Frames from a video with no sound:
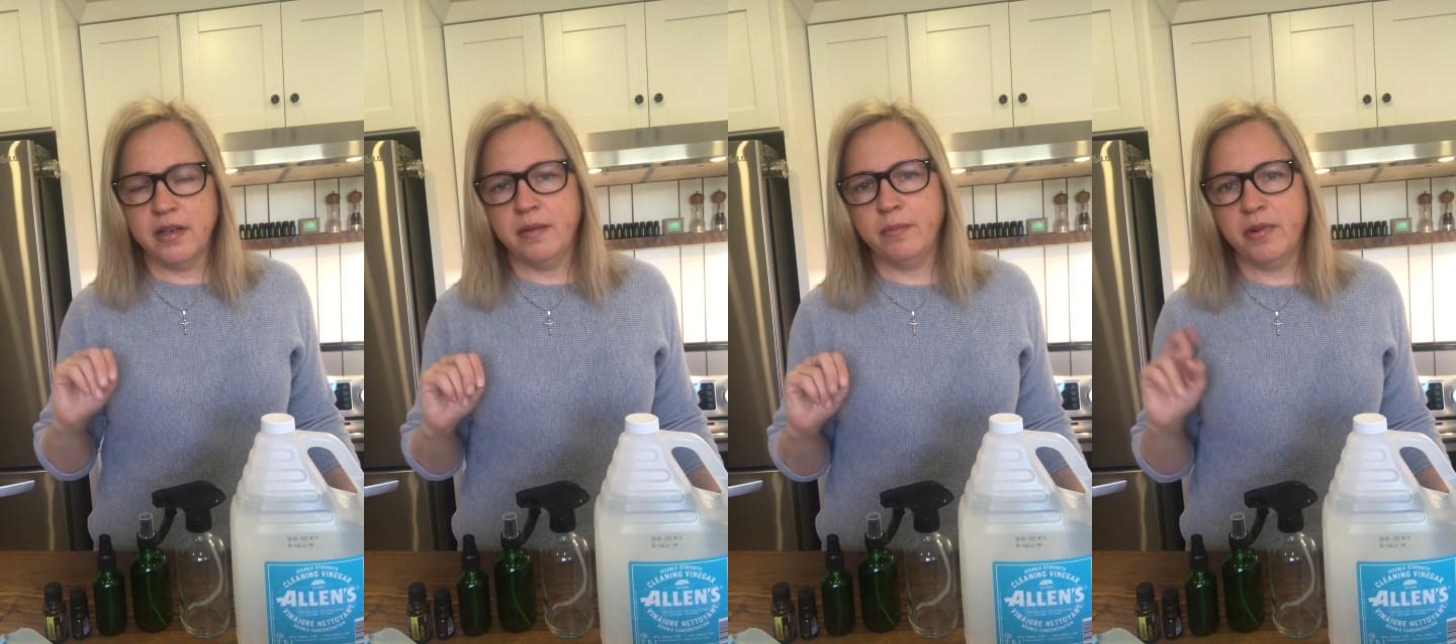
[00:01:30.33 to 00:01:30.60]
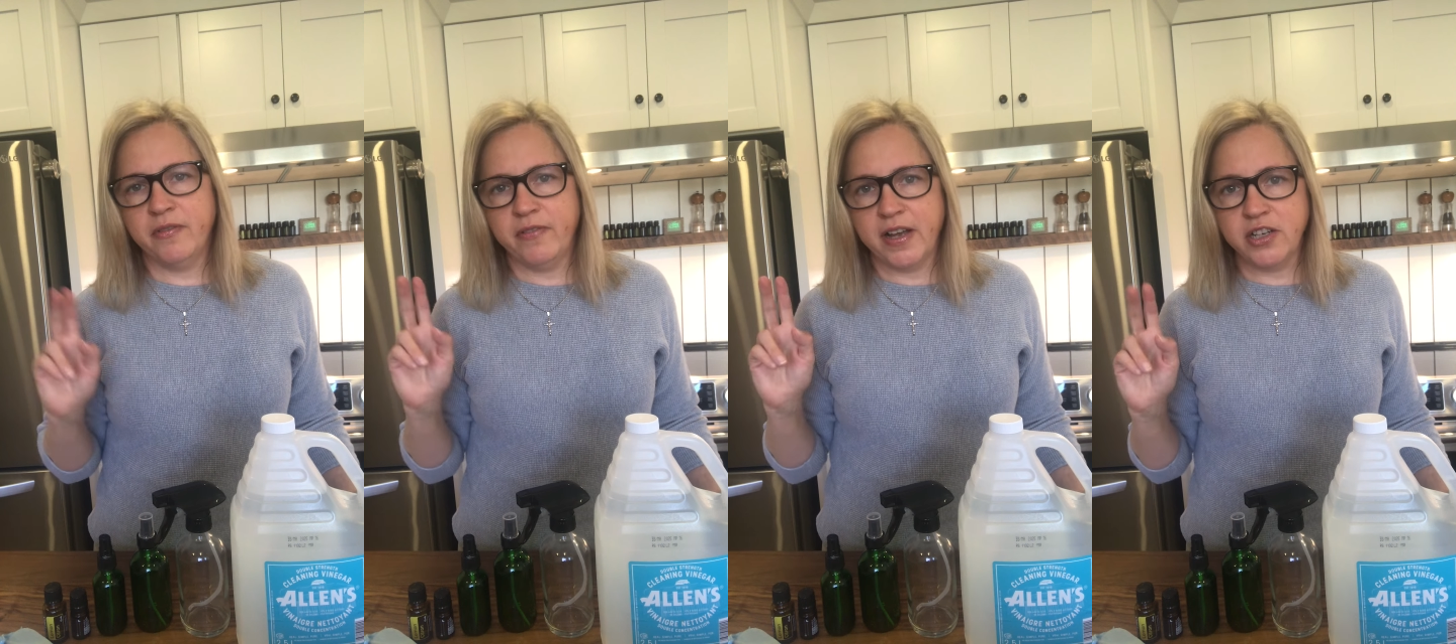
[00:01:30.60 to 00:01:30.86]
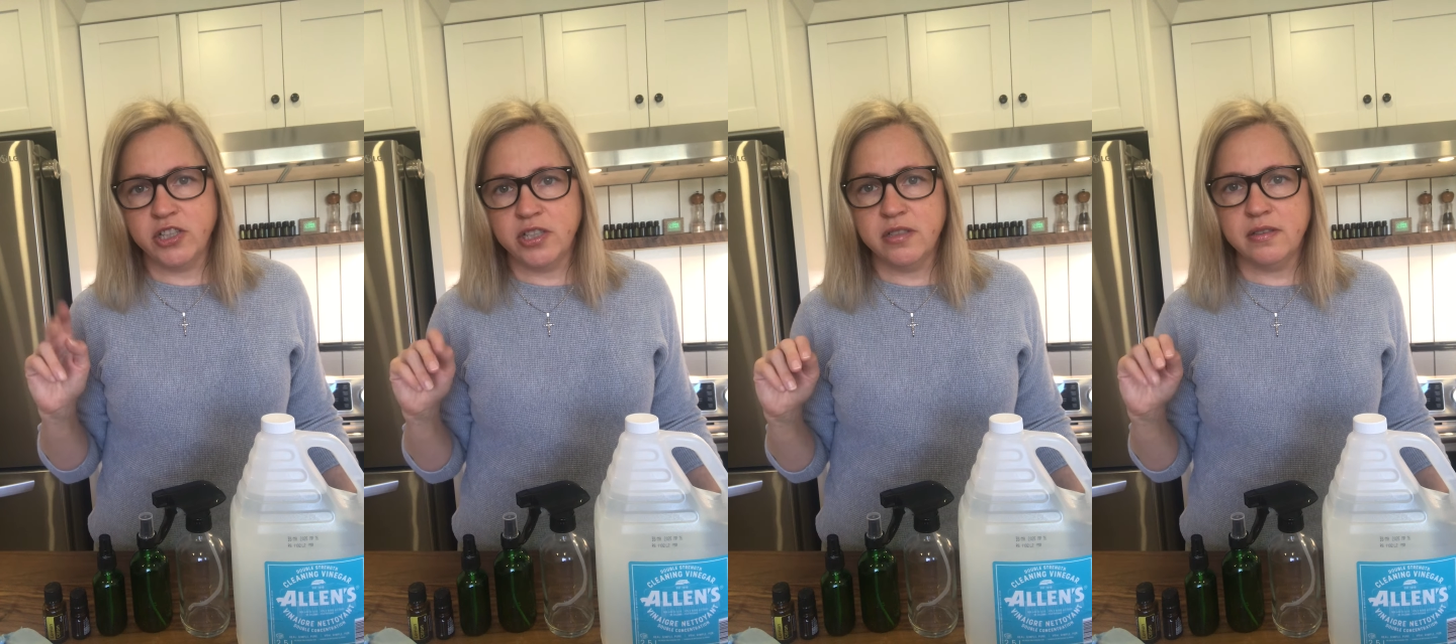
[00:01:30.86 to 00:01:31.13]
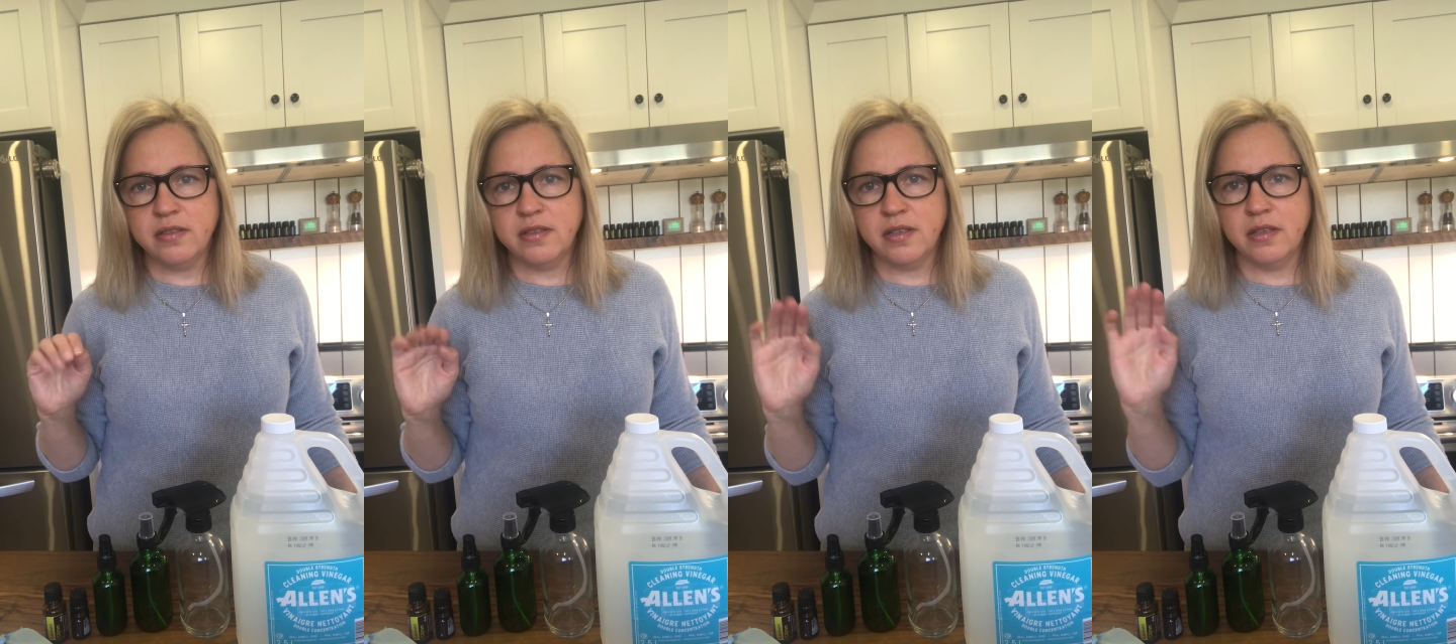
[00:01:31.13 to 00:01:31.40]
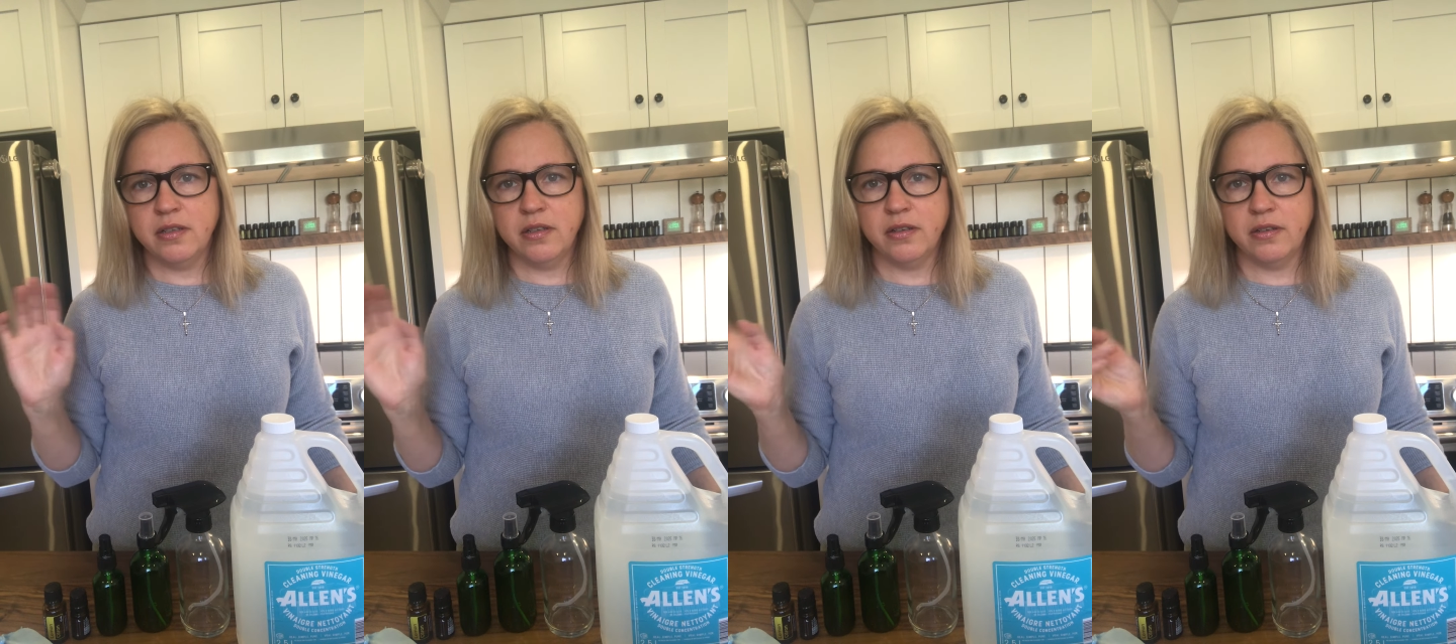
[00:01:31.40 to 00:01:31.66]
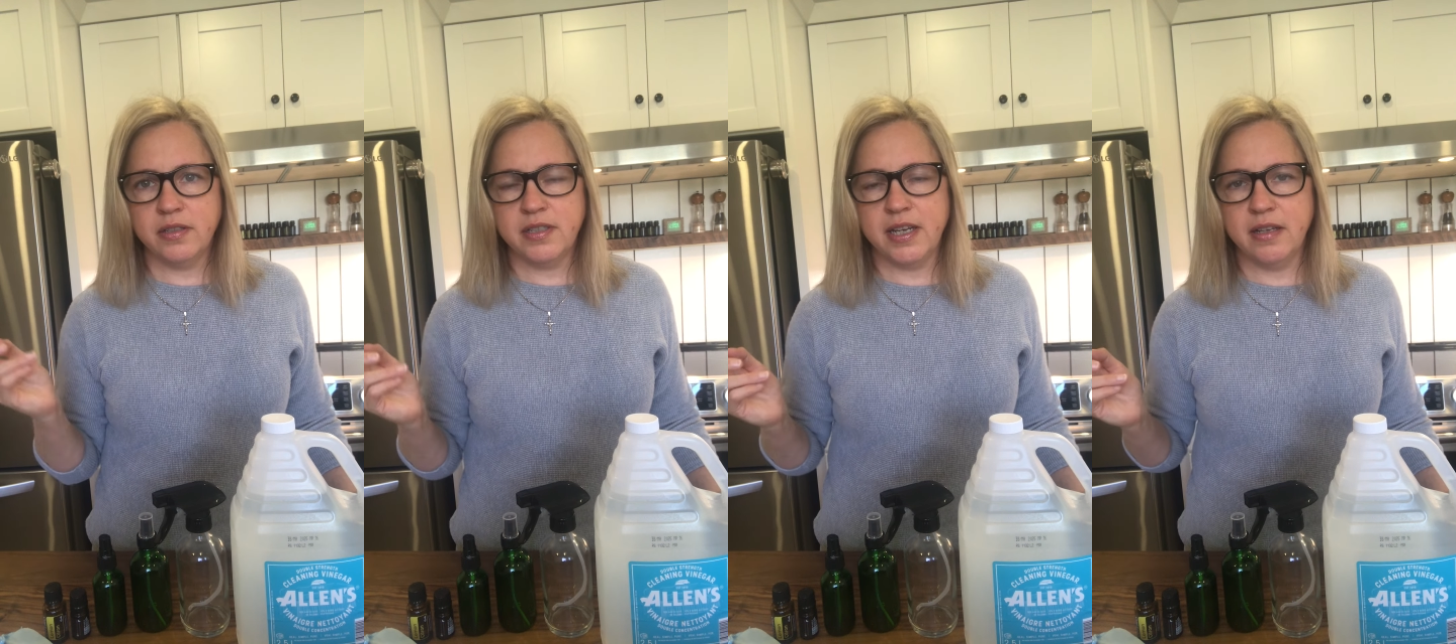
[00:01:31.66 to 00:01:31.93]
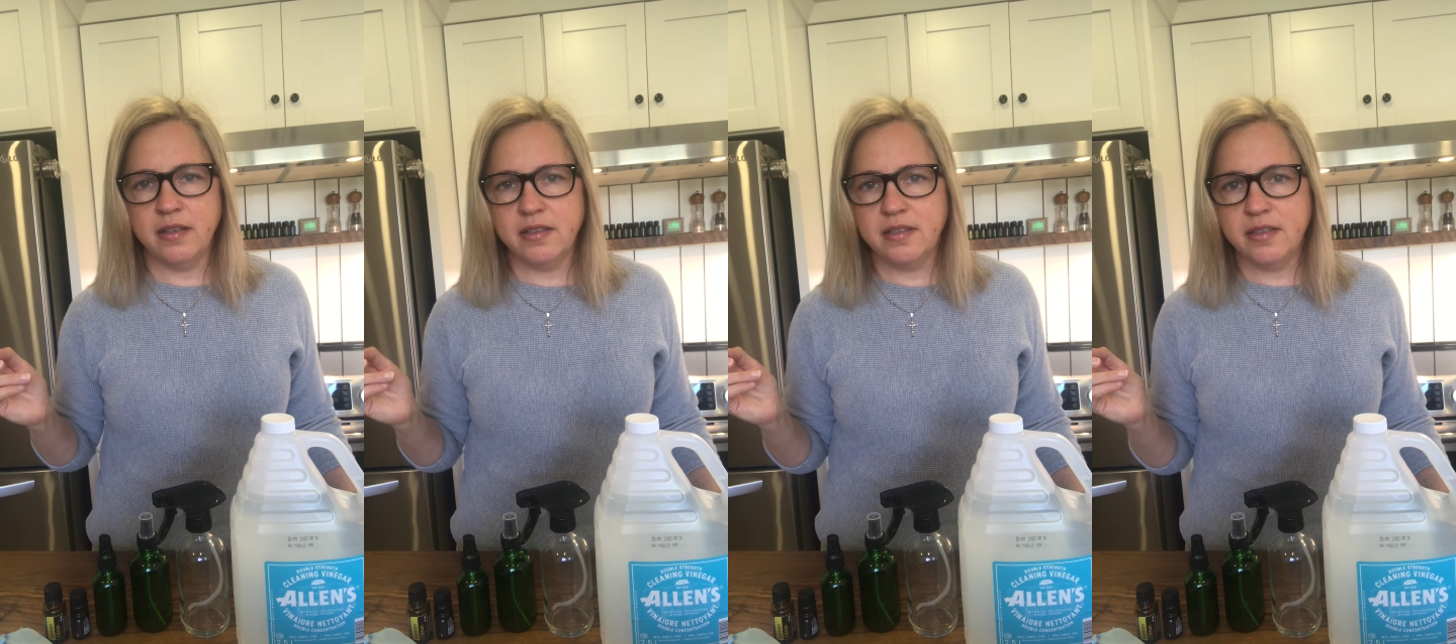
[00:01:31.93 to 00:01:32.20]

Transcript: imperfections in your stainless